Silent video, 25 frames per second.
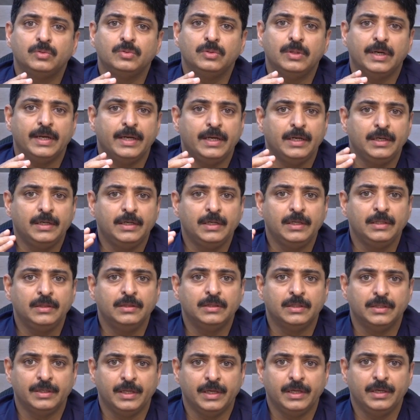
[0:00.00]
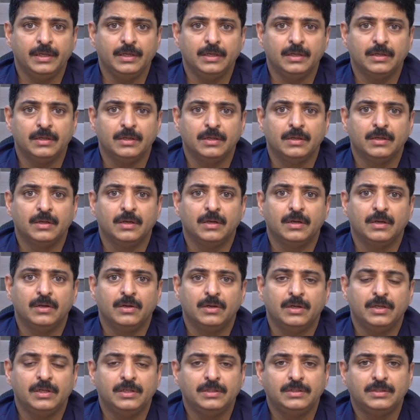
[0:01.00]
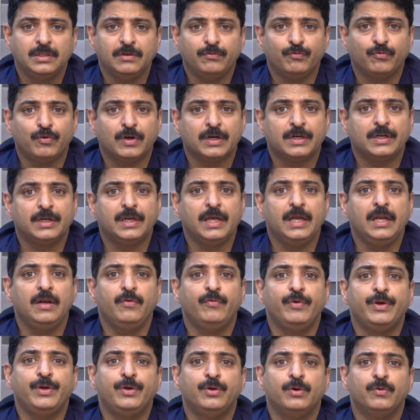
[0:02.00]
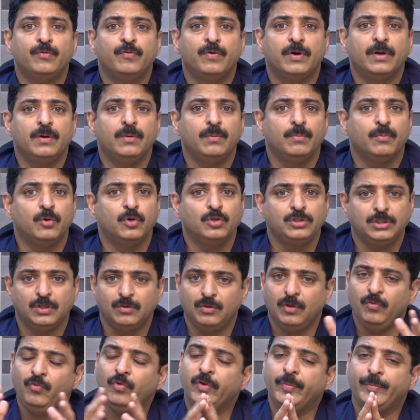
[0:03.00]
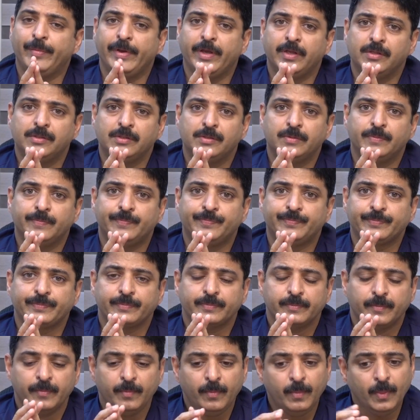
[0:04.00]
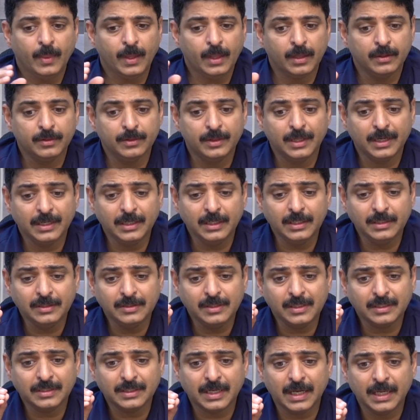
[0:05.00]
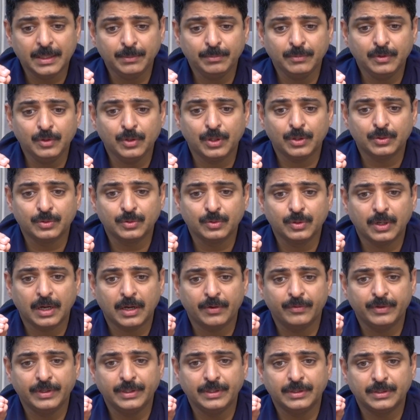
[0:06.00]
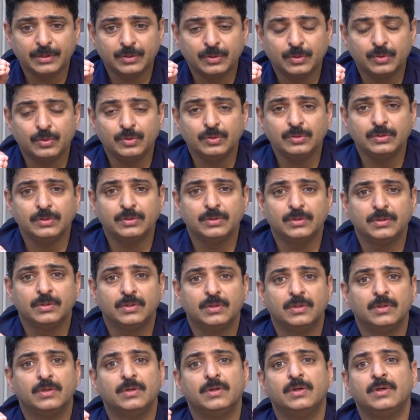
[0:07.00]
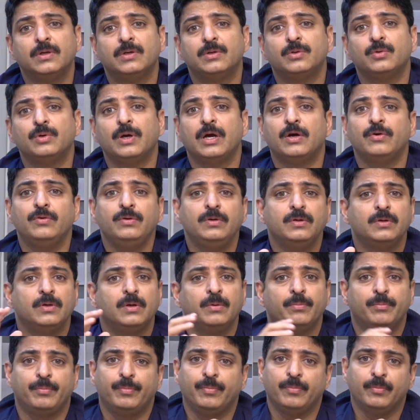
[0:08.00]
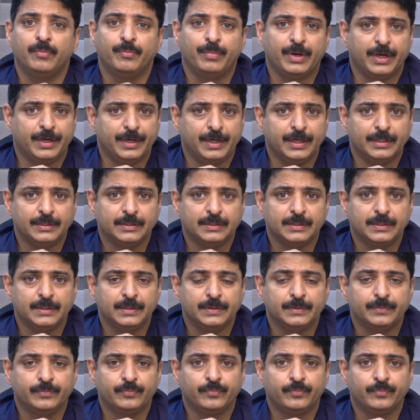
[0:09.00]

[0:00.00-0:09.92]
to 18th day is the fertile window for most of the females. That is the time you have to have intercourse to have pregnancy.